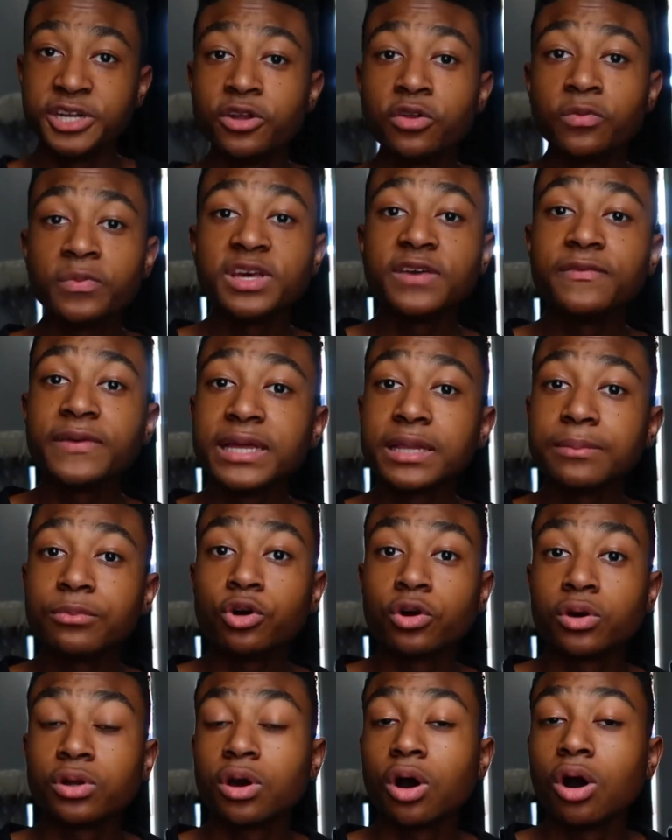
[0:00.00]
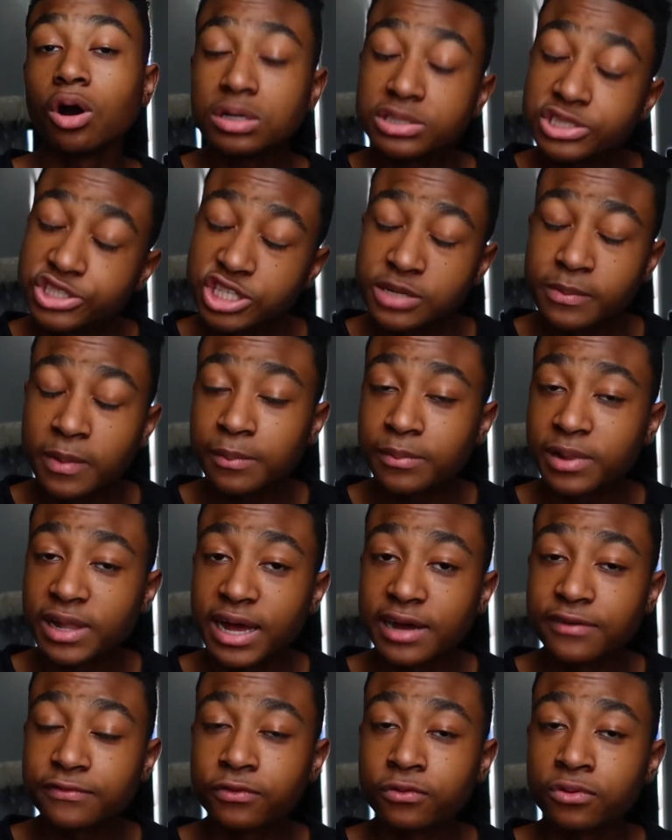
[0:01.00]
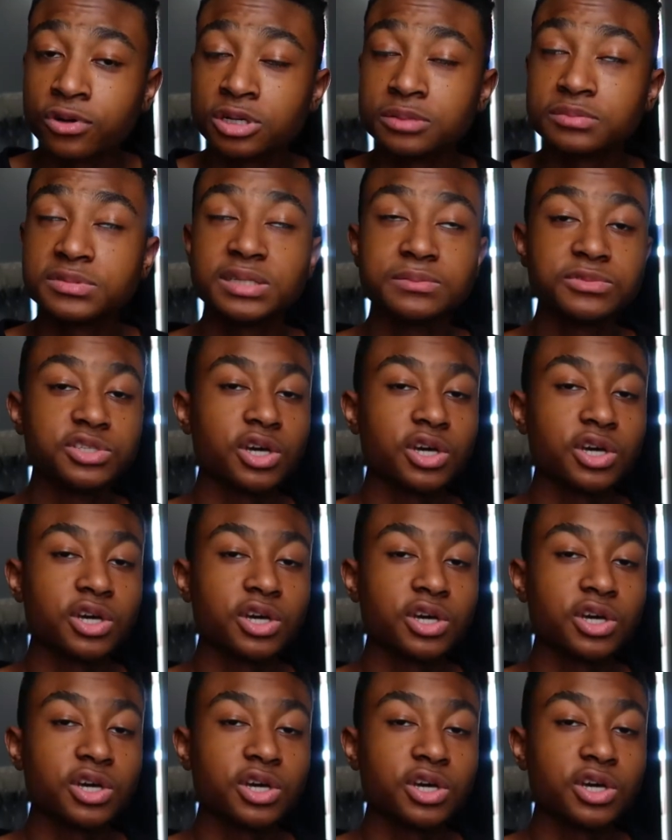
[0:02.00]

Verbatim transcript: it'll be available on all streaming platforms. I'm